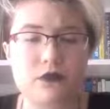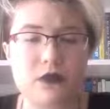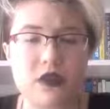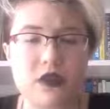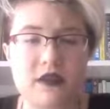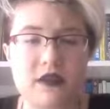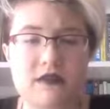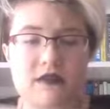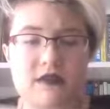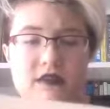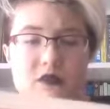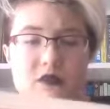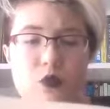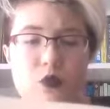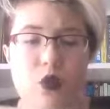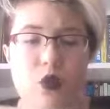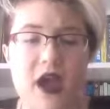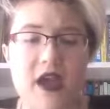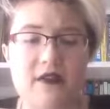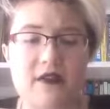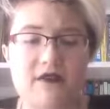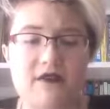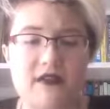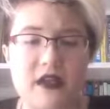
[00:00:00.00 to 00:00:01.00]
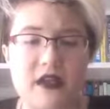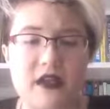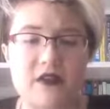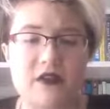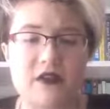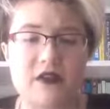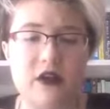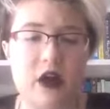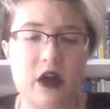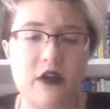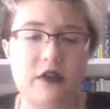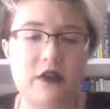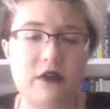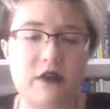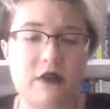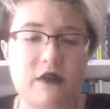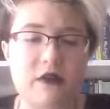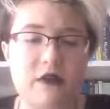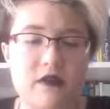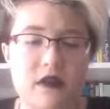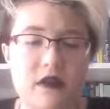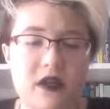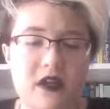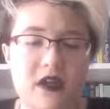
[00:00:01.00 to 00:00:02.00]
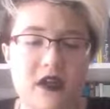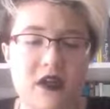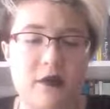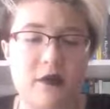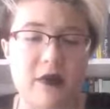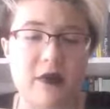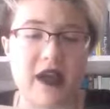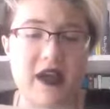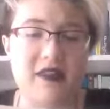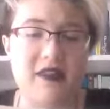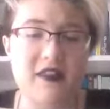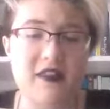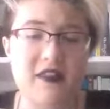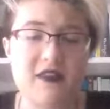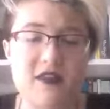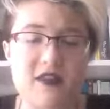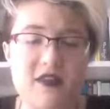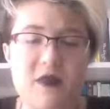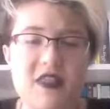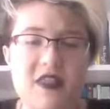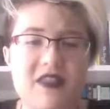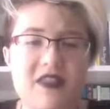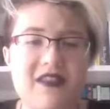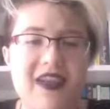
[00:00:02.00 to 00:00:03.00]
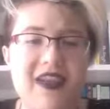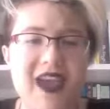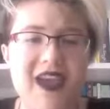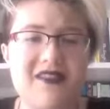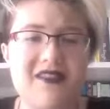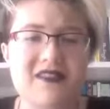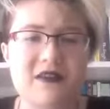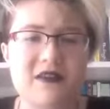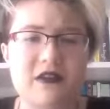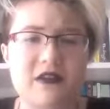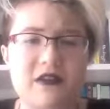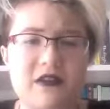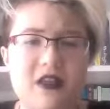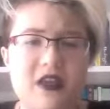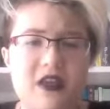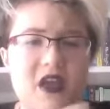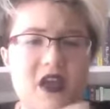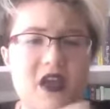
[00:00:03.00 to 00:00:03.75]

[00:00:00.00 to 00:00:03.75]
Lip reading: This is Wives and Daughters by Elizabeth Gaskell.